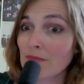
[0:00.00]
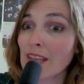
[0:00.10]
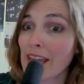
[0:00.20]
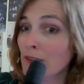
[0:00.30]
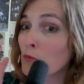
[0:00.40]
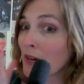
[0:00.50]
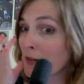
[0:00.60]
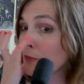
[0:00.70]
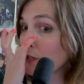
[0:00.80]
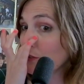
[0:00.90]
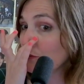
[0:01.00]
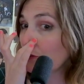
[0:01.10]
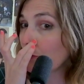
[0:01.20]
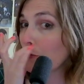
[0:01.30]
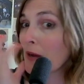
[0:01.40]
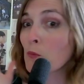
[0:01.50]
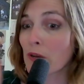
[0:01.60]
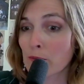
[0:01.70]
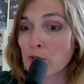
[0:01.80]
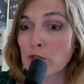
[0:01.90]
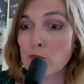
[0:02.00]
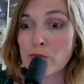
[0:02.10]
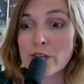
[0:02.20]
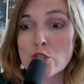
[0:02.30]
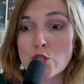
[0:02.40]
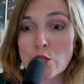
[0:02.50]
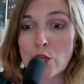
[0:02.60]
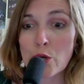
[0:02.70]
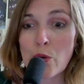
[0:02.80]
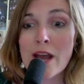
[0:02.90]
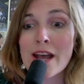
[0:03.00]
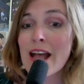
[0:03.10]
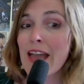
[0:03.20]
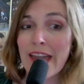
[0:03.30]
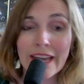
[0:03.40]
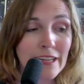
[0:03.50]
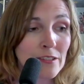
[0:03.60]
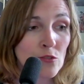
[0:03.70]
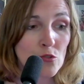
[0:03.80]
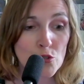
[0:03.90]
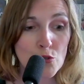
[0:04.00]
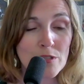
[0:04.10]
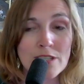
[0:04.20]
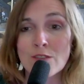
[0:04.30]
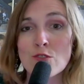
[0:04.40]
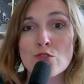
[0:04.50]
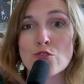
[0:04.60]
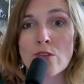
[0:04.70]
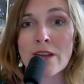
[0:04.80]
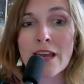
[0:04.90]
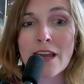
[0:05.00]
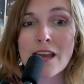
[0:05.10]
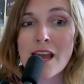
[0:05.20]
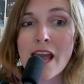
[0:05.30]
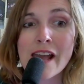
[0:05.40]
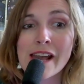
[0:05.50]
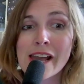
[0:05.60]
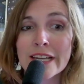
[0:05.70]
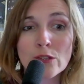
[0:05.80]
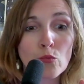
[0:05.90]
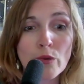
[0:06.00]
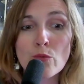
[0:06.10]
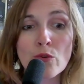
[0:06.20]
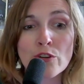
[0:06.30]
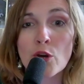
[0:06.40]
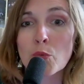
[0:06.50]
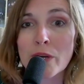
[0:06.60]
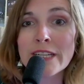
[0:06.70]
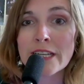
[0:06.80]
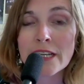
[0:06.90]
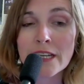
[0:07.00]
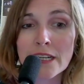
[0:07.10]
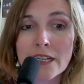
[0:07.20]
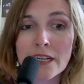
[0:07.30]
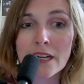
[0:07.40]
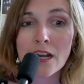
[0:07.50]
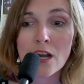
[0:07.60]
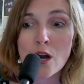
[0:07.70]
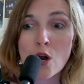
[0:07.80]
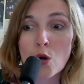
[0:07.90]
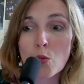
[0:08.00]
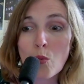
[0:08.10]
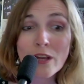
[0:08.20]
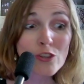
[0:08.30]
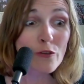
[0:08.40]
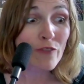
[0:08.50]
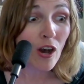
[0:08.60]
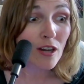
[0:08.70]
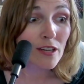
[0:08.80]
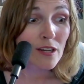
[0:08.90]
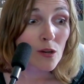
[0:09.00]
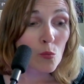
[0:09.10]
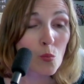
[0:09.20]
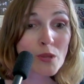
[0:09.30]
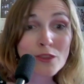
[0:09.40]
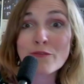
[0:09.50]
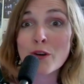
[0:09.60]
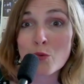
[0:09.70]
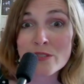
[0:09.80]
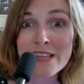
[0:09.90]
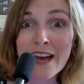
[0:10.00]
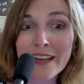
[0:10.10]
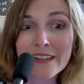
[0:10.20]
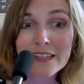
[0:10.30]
and what I'm going to do and what I'm going to bring to you and to the industry. And we weren't ready. What the fuck? What the fuck was that?